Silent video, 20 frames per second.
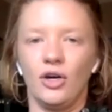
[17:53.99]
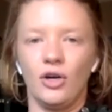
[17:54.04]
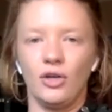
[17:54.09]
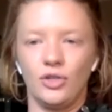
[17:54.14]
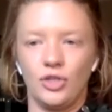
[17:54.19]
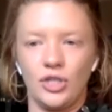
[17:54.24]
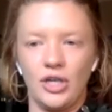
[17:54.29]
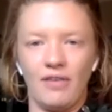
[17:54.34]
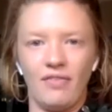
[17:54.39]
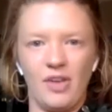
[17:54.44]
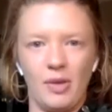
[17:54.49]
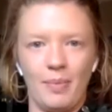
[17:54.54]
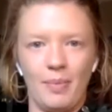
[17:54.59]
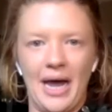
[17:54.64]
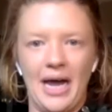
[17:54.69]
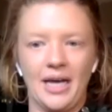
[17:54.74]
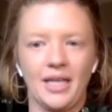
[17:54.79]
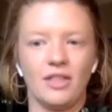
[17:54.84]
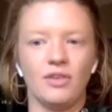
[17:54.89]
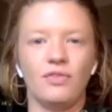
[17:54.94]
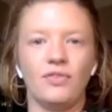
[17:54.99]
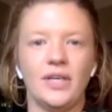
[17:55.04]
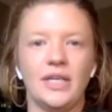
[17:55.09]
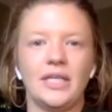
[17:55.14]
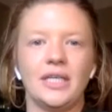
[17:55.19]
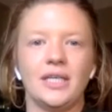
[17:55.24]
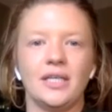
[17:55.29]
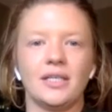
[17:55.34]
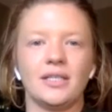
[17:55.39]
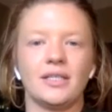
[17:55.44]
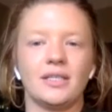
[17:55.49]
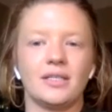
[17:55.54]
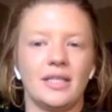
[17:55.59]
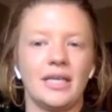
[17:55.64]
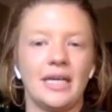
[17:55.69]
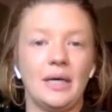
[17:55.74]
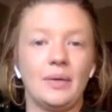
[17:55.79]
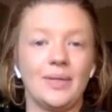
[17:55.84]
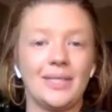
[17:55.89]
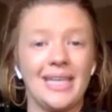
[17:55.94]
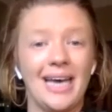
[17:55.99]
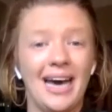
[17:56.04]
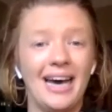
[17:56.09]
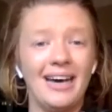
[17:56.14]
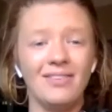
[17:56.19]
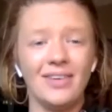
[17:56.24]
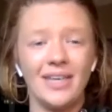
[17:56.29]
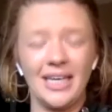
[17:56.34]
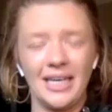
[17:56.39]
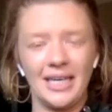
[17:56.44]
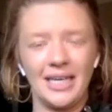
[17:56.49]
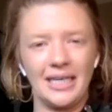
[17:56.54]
shoving back the feelings that I was having.